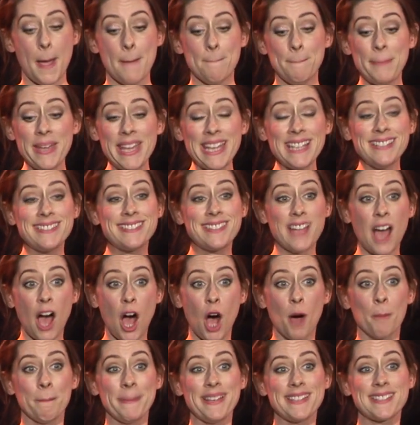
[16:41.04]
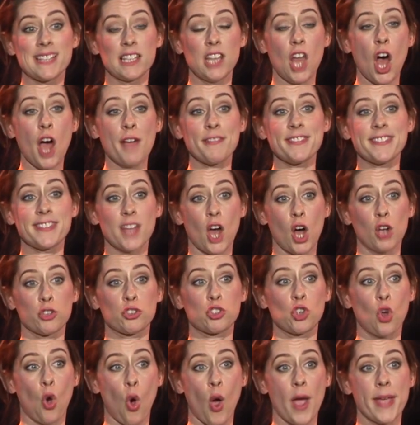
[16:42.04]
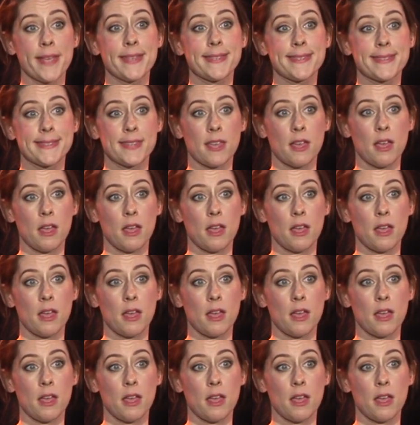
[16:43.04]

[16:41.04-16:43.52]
Being dumb is a lifestyle choice.